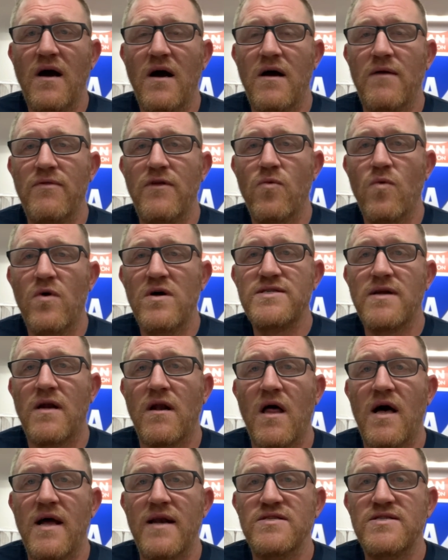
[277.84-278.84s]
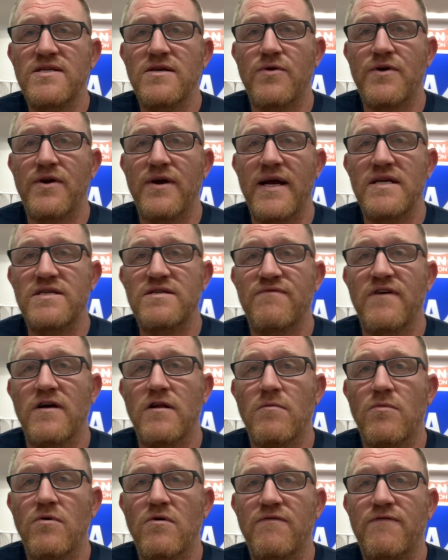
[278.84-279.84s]
There wasn't a lot of cylinder heads
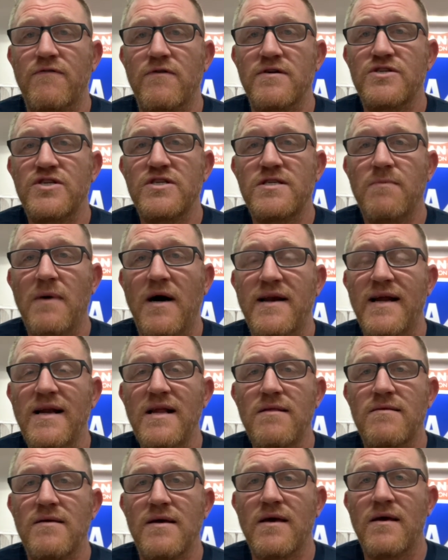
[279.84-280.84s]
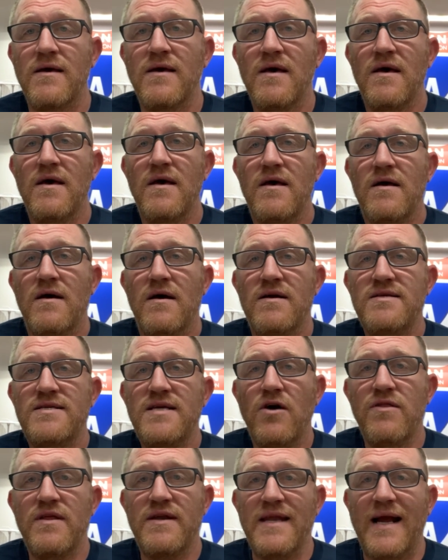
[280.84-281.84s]
available for just about anything
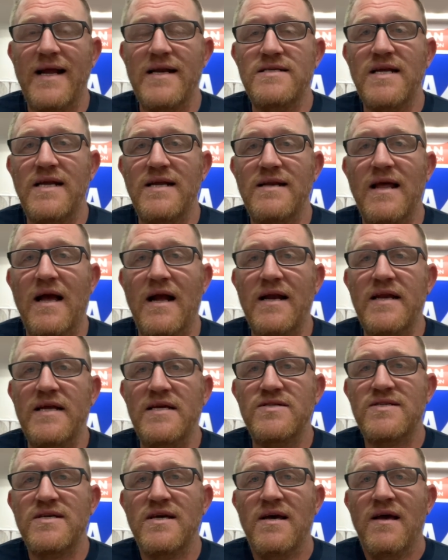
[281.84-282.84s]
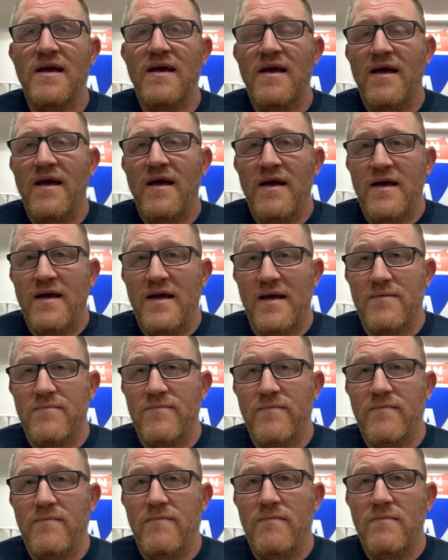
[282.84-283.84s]
until the 1990s,
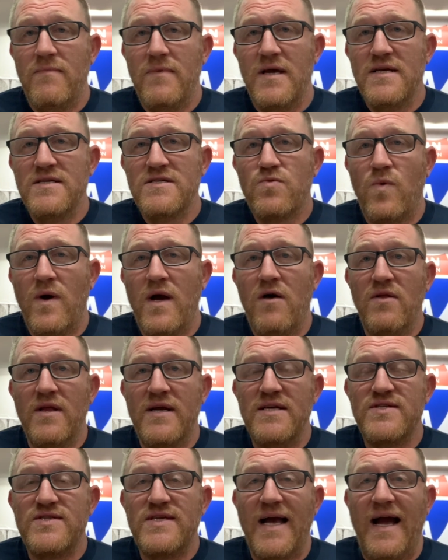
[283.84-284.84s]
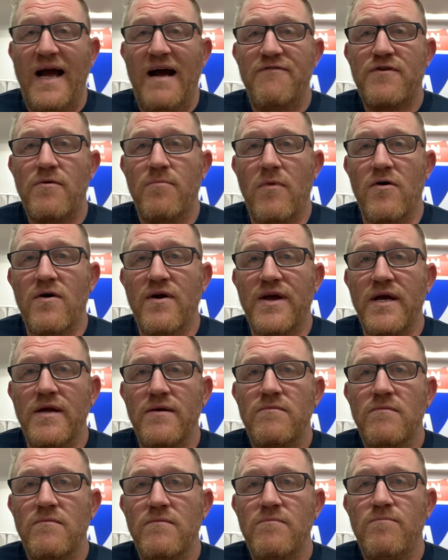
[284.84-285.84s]
as well as
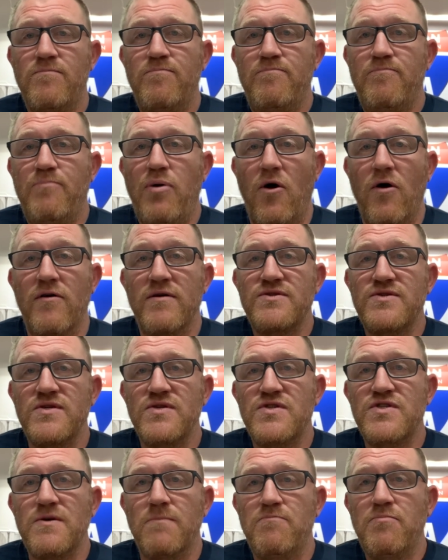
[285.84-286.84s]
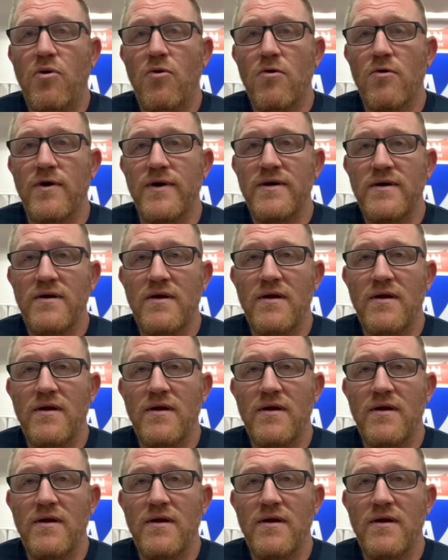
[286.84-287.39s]
aftermarket parts and support.